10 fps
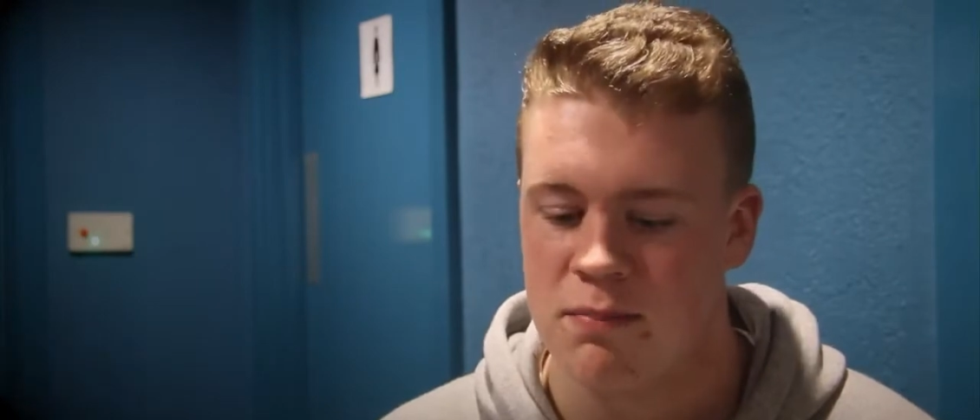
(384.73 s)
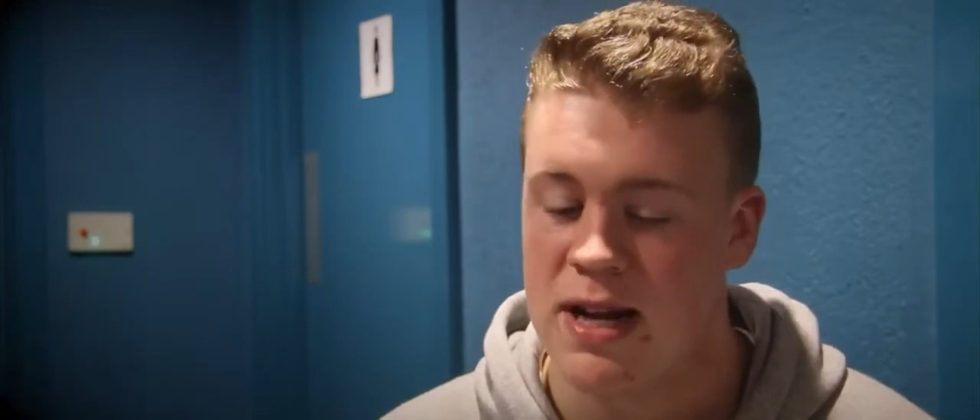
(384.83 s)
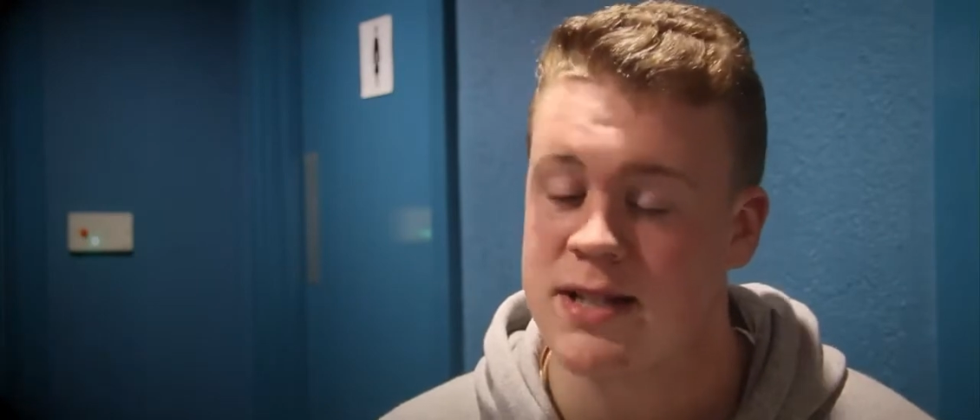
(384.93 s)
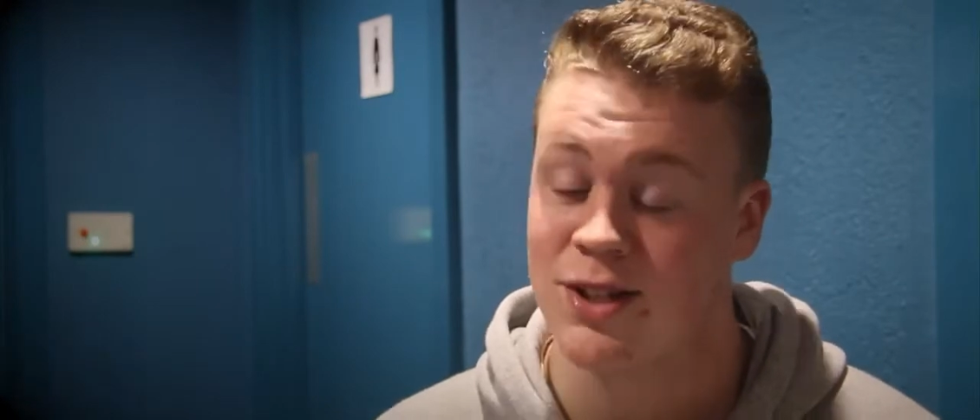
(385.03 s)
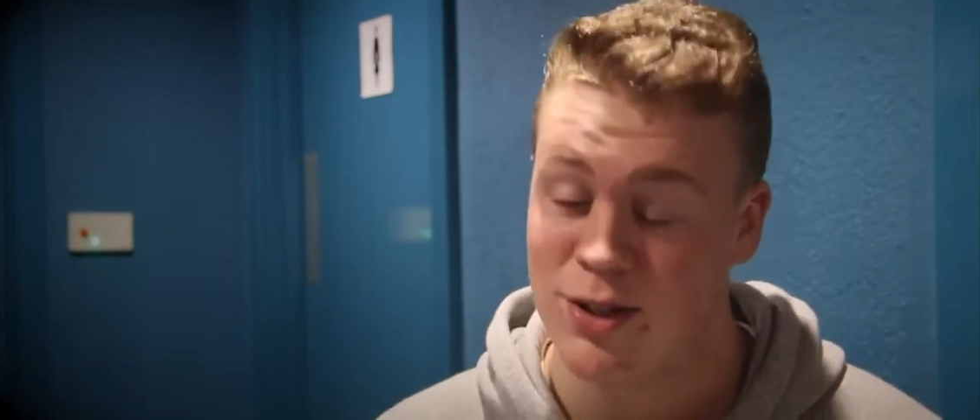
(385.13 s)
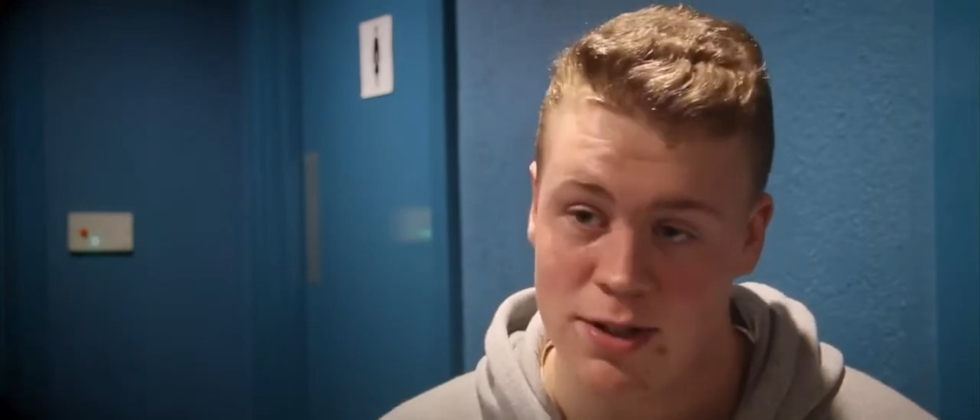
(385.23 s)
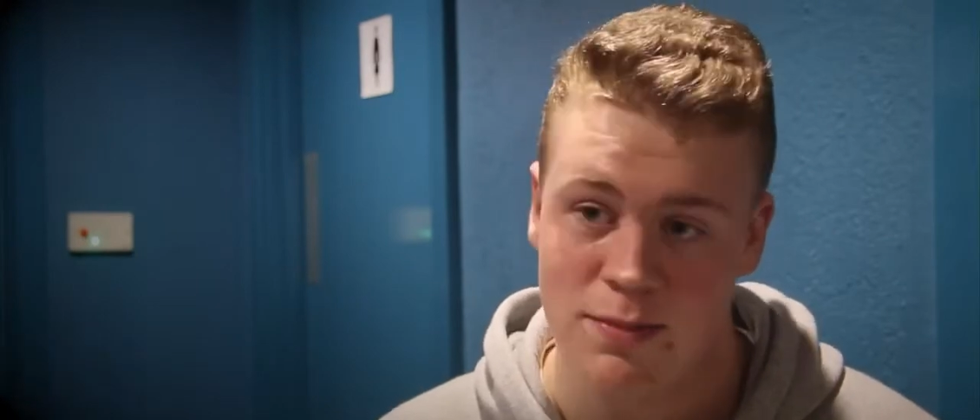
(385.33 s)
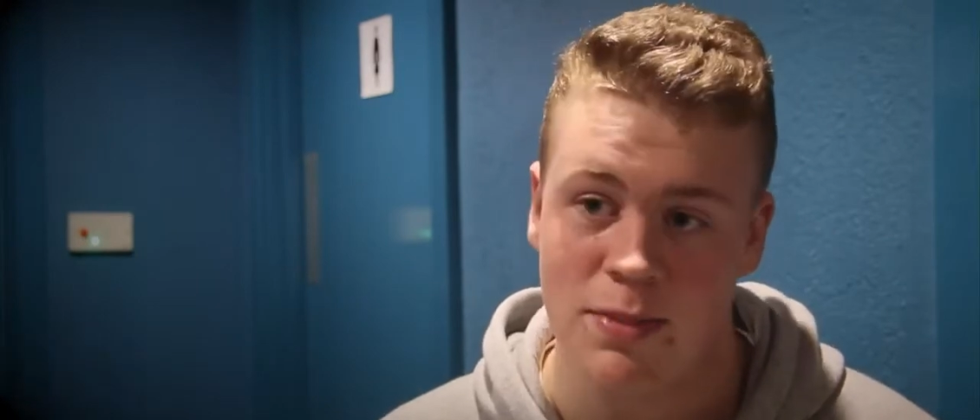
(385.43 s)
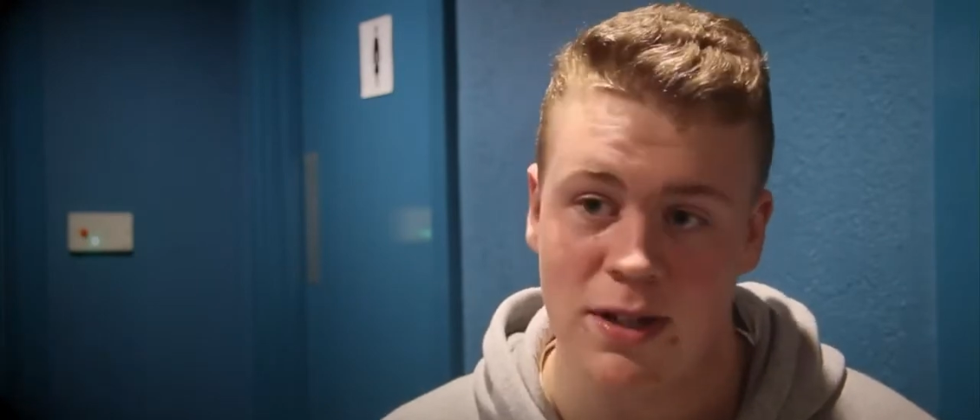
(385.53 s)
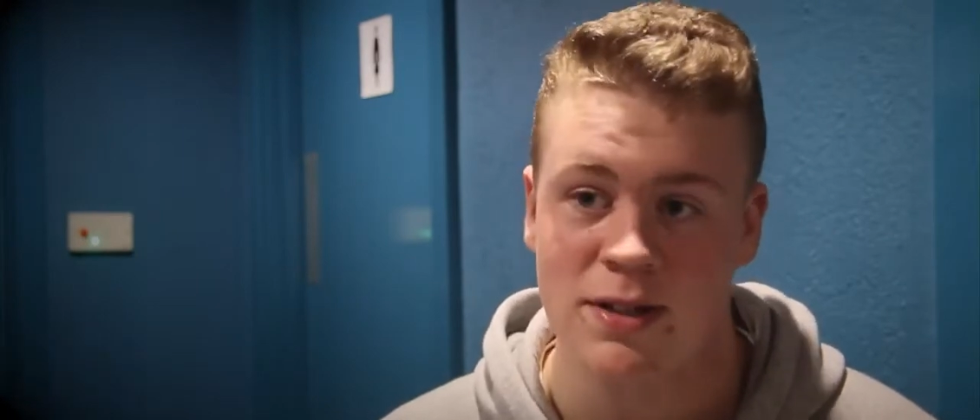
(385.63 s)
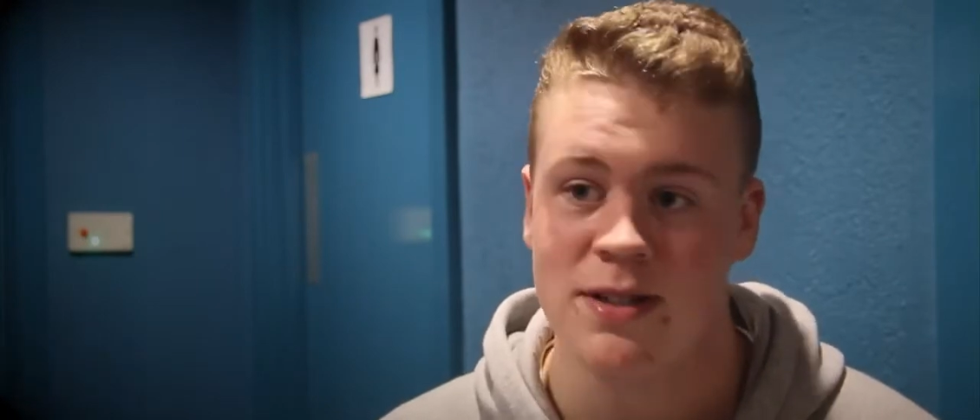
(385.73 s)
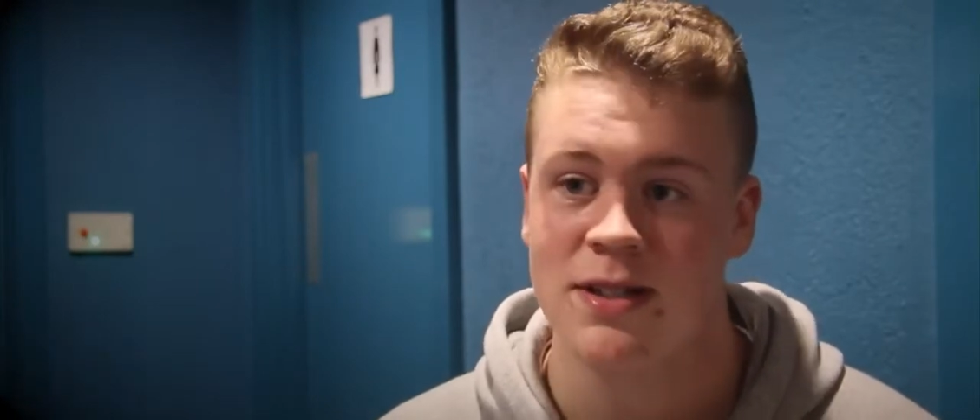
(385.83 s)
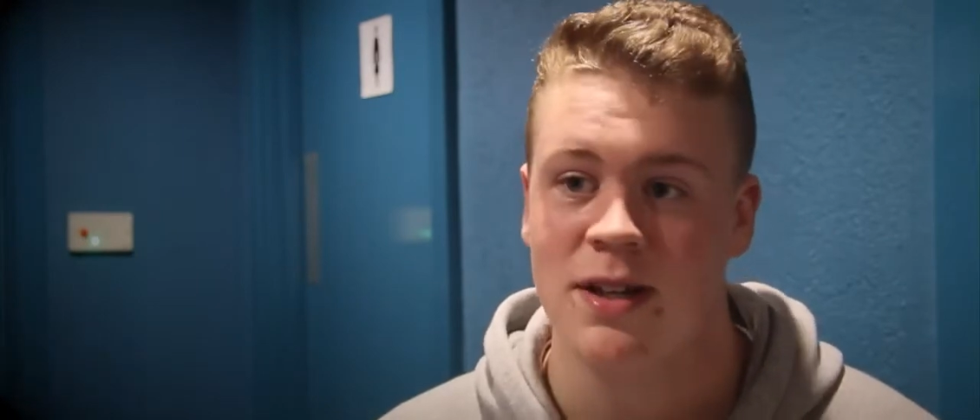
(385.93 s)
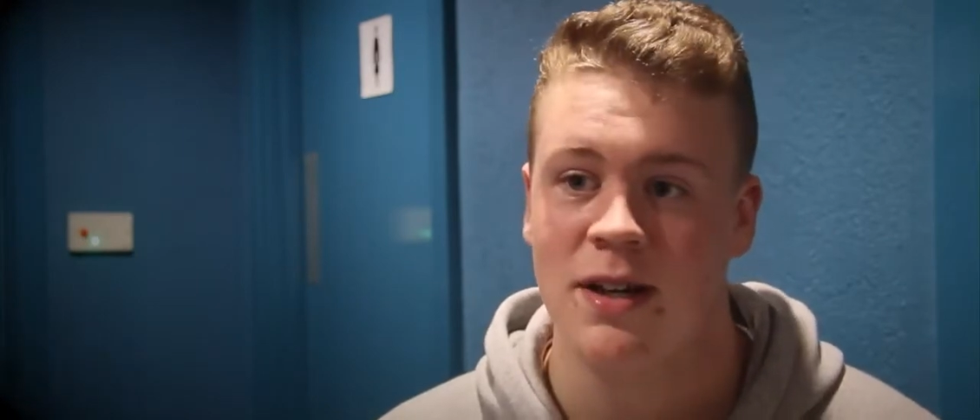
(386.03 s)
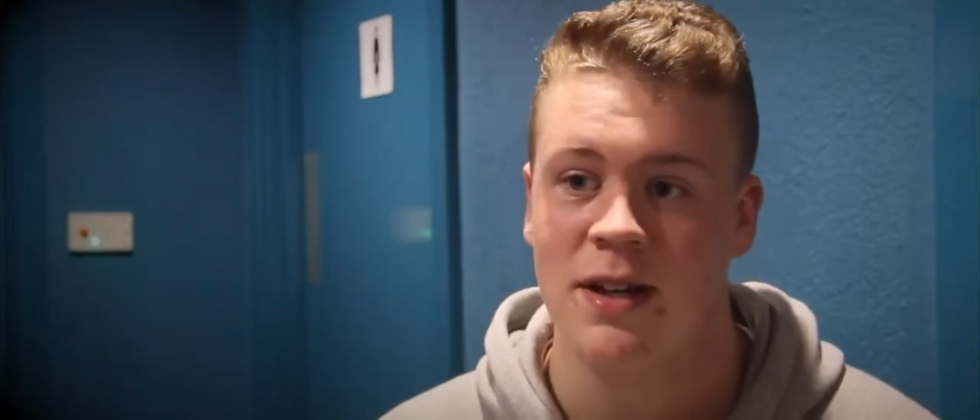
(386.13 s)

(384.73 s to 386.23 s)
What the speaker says: but that's good because